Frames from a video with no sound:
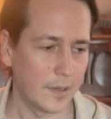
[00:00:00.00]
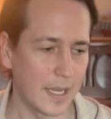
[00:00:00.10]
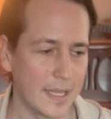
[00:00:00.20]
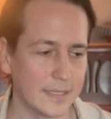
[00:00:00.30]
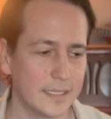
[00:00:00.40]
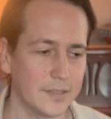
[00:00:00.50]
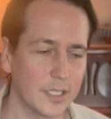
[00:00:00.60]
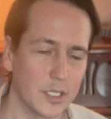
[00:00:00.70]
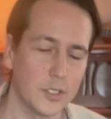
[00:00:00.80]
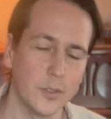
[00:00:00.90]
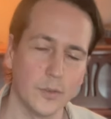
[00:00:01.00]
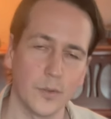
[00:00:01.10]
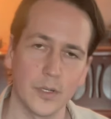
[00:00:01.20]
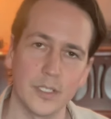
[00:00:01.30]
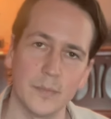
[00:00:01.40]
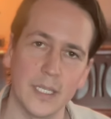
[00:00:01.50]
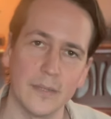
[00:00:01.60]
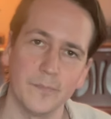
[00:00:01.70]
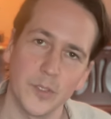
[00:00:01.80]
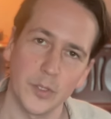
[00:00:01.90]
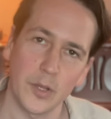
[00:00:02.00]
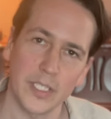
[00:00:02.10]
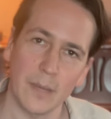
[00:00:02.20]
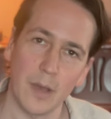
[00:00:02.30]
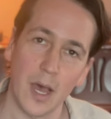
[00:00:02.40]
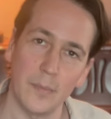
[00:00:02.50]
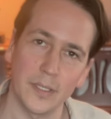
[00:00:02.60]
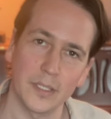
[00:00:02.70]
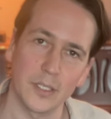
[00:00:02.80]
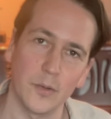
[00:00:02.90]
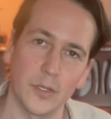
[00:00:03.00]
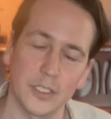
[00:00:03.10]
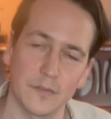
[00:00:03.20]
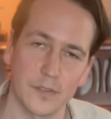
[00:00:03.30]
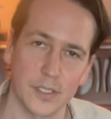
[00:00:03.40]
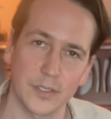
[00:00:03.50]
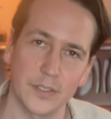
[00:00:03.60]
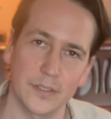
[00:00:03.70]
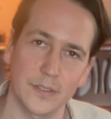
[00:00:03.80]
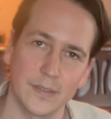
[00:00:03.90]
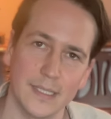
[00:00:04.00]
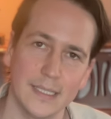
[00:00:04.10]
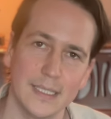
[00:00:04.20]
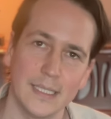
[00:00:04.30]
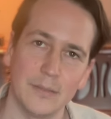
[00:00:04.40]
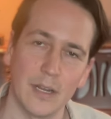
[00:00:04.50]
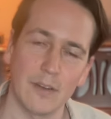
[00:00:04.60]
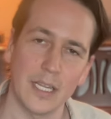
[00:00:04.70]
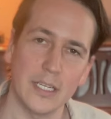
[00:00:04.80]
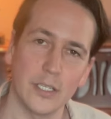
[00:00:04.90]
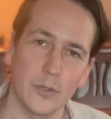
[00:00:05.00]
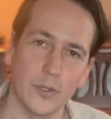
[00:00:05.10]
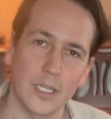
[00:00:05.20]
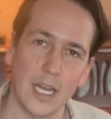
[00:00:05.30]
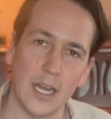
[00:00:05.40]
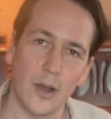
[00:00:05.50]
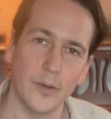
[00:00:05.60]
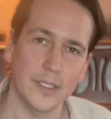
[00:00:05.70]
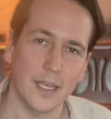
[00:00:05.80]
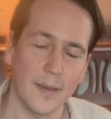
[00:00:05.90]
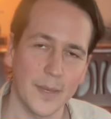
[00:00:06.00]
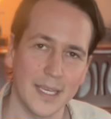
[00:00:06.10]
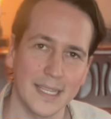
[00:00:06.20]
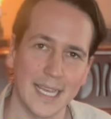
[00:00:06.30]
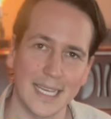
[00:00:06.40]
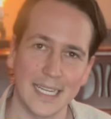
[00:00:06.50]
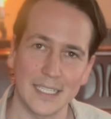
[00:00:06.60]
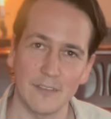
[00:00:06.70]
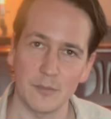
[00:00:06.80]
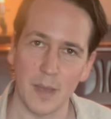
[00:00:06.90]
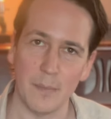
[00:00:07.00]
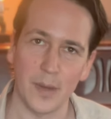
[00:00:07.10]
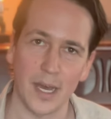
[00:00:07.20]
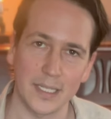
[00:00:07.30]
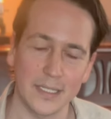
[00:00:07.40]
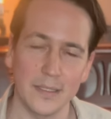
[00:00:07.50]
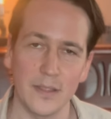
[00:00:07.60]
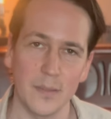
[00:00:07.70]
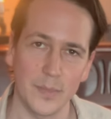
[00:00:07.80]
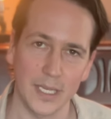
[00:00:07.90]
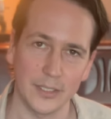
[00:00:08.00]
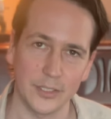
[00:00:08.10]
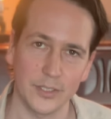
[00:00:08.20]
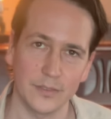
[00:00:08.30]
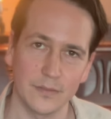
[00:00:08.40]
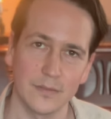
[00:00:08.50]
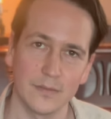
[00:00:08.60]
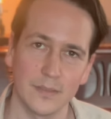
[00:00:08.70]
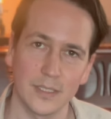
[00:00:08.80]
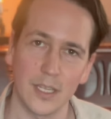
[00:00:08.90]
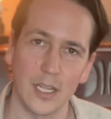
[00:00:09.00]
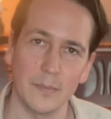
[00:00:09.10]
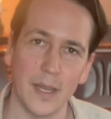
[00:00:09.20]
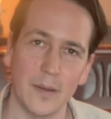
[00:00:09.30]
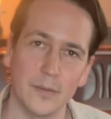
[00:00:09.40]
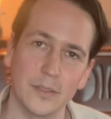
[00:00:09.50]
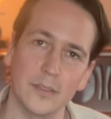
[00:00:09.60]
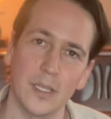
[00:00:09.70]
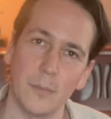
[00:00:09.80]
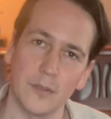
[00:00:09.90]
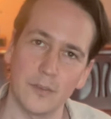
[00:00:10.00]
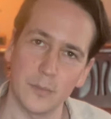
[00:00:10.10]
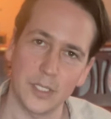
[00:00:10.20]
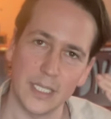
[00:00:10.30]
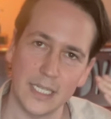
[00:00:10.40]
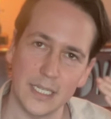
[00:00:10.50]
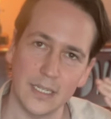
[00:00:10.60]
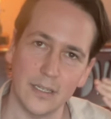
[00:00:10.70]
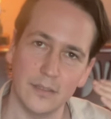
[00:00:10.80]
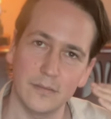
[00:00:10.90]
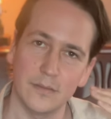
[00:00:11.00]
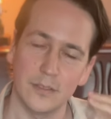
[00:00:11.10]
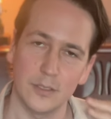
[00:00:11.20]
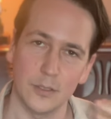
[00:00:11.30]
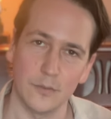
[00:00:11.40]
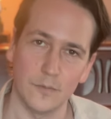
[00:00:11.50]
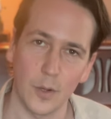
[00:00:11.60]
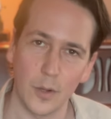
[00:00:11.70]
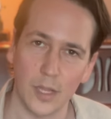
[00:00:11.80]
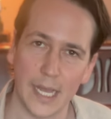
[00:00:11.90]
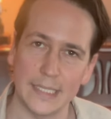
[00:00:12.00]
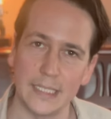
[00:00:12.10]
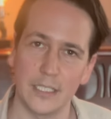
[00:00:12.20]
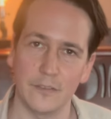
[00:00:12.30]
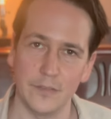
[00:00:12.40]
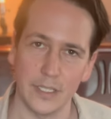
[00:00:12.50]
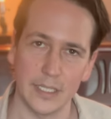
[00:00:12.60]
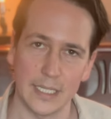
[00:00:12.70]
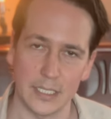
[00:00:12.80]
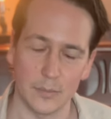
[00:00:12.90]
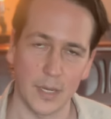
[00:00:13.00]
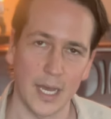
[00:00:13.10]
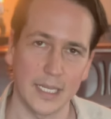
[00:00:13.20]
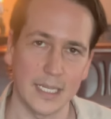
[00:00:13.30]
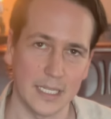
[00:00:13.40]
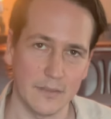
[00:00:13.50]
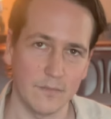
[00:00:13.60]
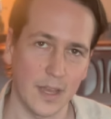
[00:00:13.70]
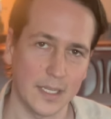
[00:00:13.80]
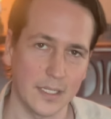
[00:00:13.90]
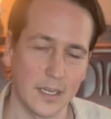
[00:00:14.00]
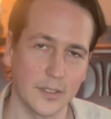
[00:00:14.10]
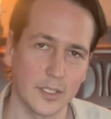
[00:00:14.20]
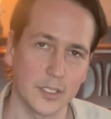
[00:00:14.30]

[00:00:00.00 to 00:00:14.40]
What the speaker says: Okay, that sounds like a 2 chord to me. You'll notice I'm humming the chords first. Whenever I hear a chord, I always hum it, and that kind of gives my body the pitch. It's all about coming from your ear to vocalizing or feeling it in your body and then finding it on the